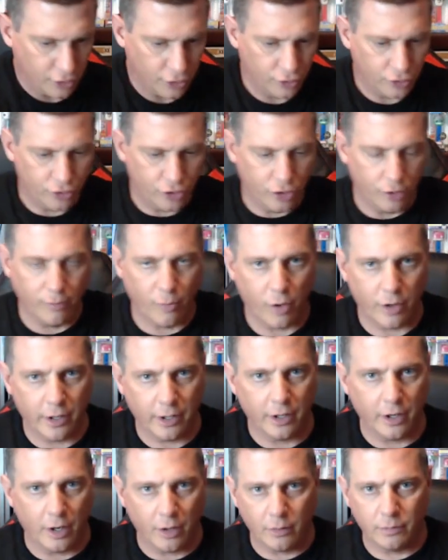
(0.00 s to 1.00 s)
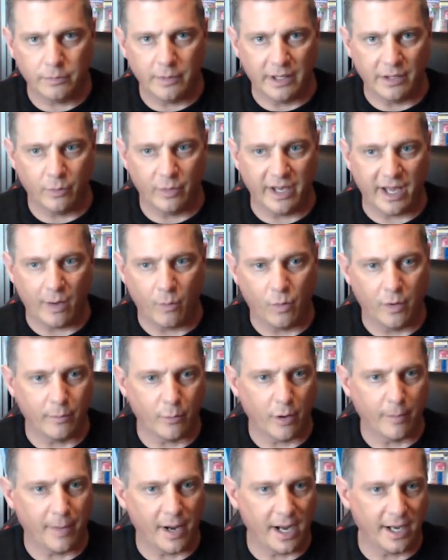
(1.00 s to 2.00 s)
Two more to go, and then we got one more
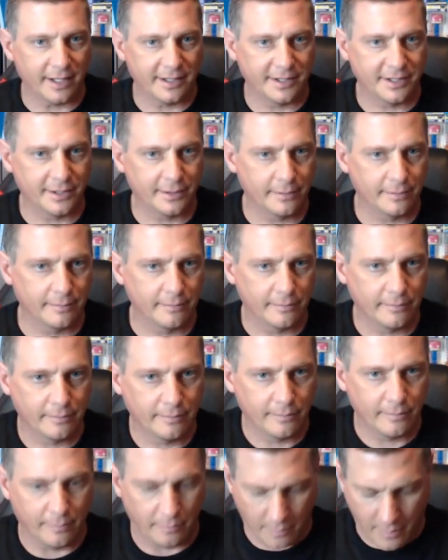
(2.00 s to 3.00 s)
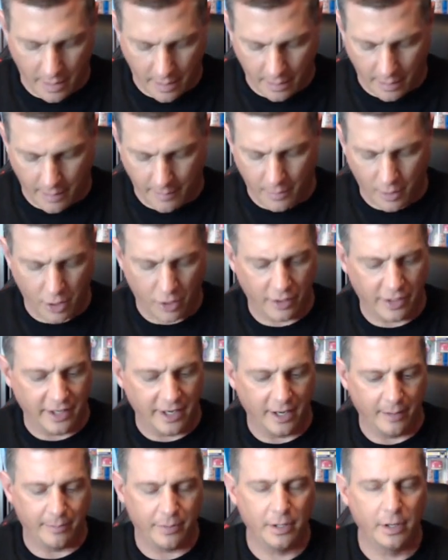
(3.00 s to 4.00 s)
box. I'm hurrying
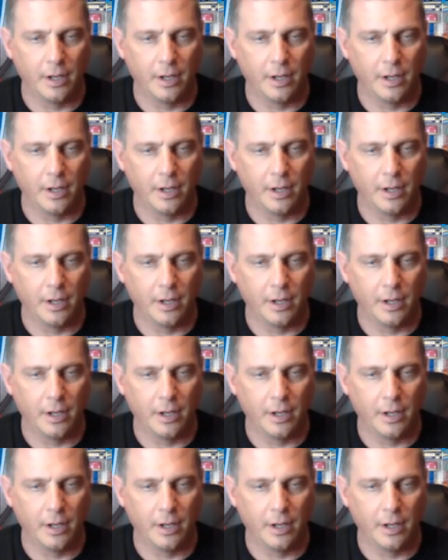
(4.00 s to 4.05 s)
up.